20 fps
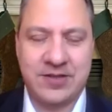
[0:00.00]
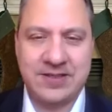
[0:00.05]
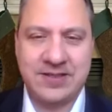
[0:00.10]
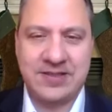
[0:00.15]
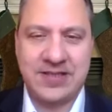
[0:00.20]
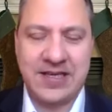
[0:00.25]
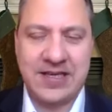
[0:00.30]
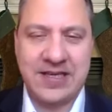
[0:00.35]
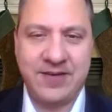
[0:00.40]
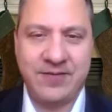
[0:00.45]

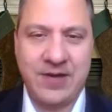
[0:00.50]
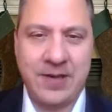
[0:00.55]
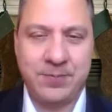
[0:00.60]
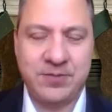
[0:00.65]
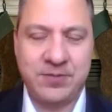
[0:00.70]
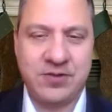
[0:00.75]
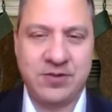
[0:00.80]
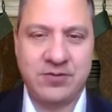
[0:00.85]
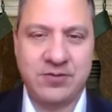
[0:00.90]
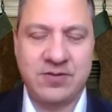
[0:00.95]
consecutive
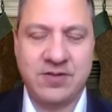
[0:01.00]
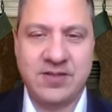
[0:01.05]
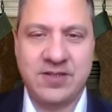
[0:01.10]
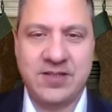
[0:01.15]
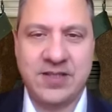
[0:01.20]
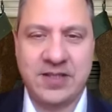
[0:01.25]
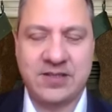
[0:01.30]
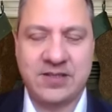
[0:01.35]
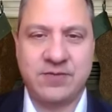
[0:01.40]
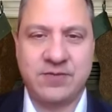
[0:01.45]
episodes of the
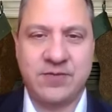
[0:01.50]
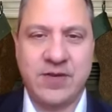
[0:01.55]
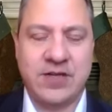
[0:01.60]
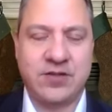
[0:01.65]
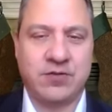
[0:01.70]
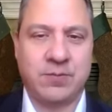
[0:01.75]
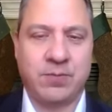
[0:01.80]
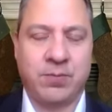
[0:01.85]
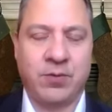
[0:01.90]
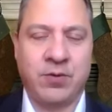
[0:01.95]
Texas
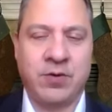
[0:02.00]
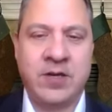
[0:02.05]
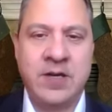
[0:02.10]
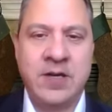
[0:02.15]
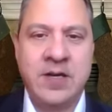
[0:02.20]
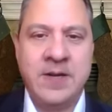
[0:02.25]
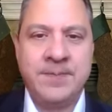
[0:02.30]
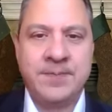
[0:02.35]
Values Report.